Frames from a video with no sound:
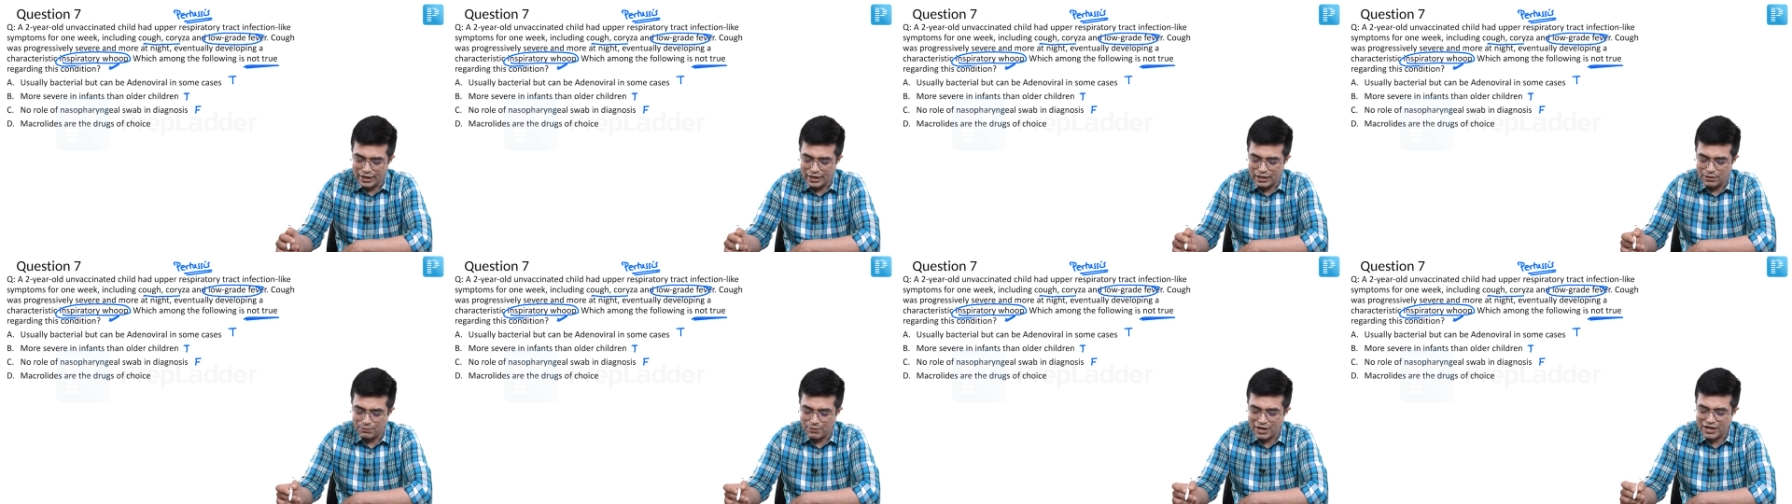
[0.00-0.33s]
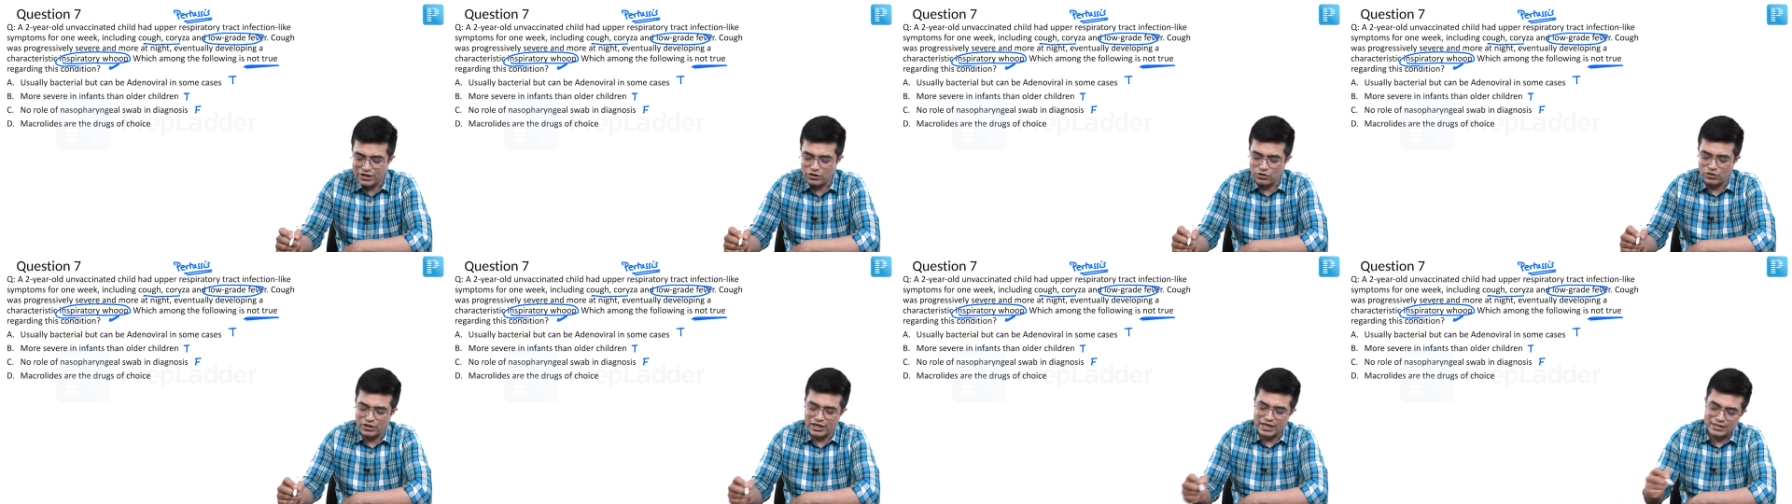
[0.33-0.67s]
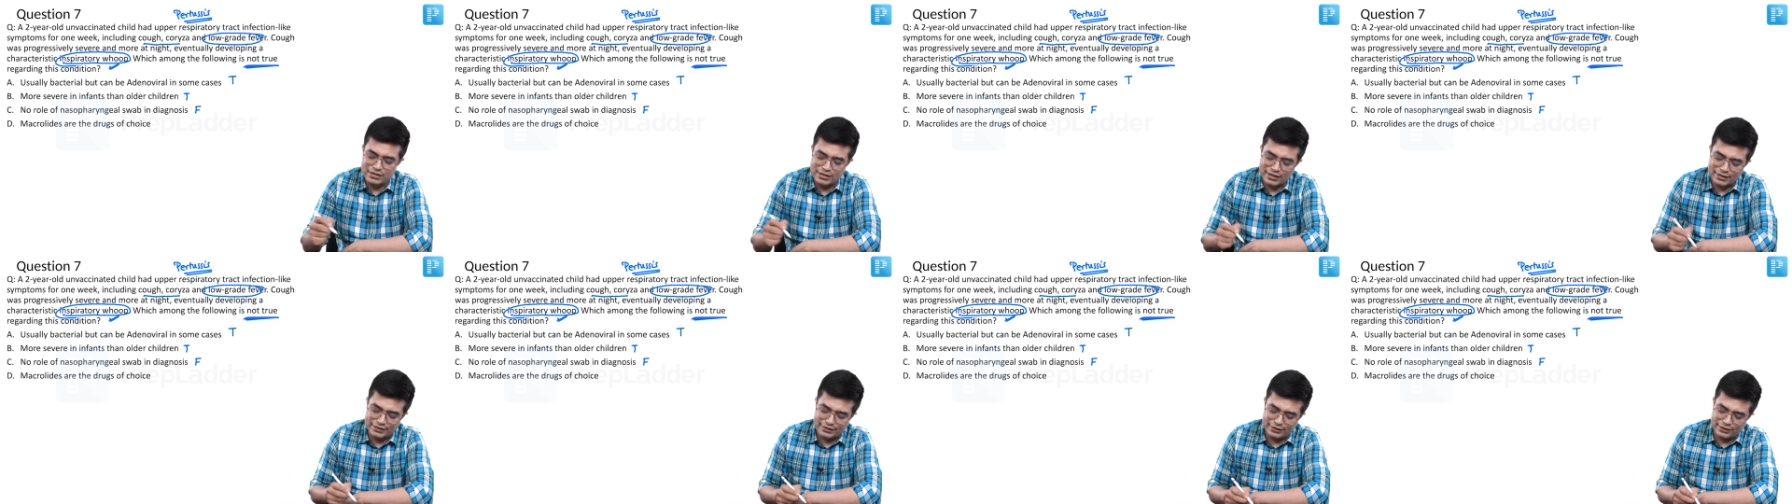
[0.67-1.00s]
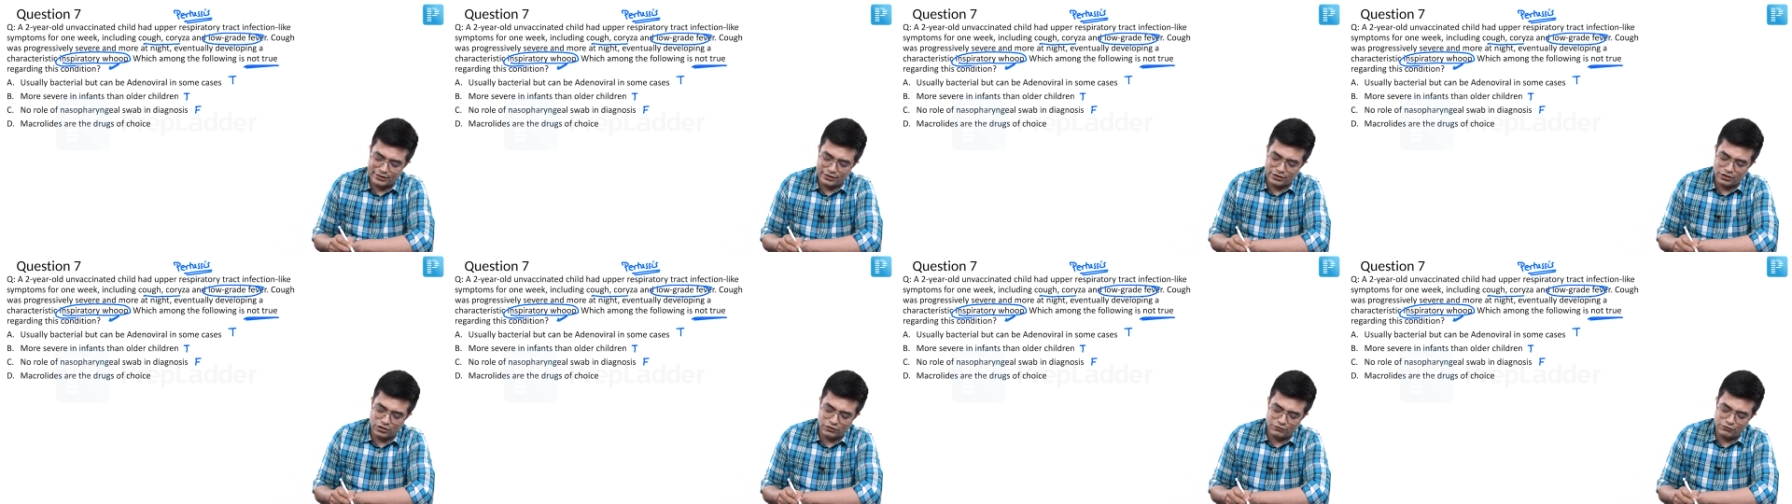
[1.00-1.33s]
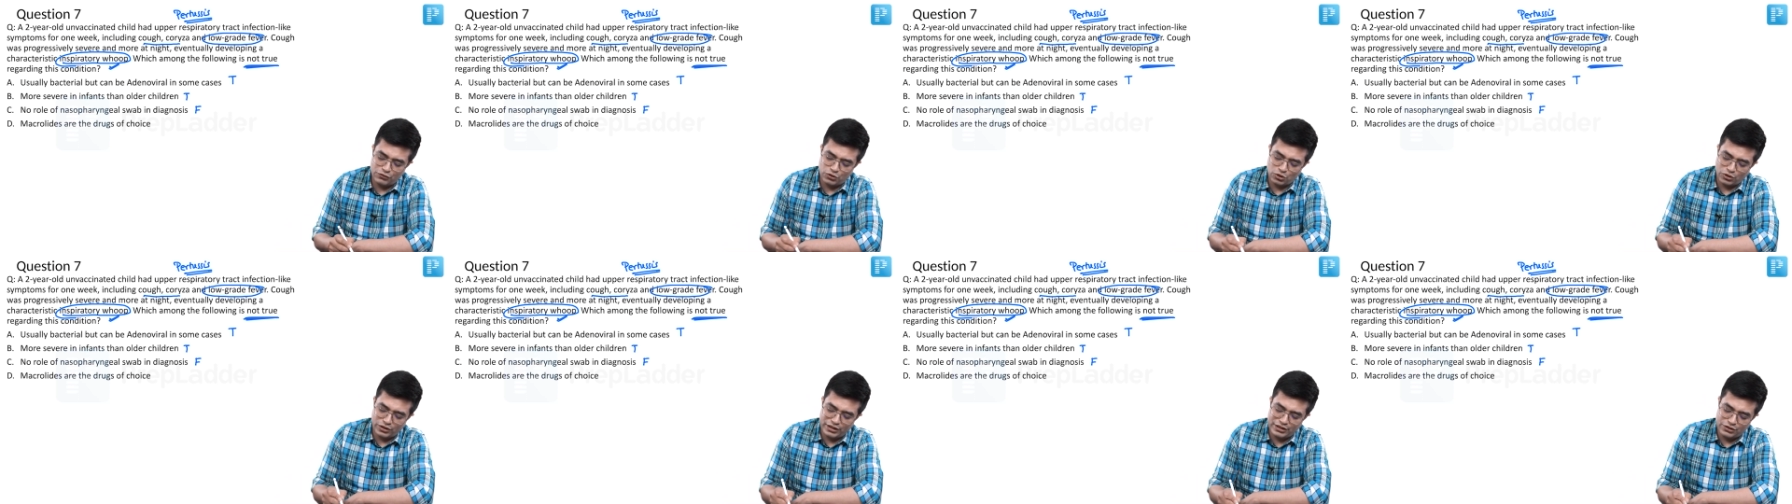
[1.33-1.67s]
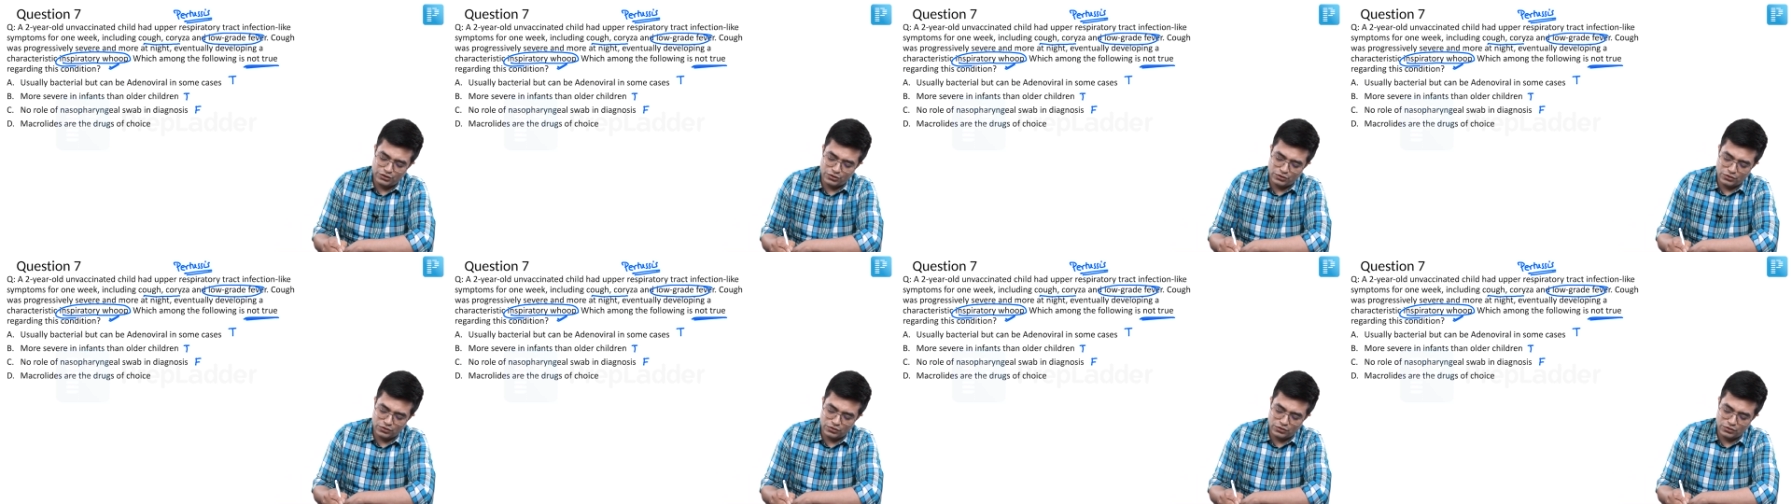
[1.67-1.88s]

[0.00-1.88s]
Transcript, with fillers: And macrolides are the drug of choice,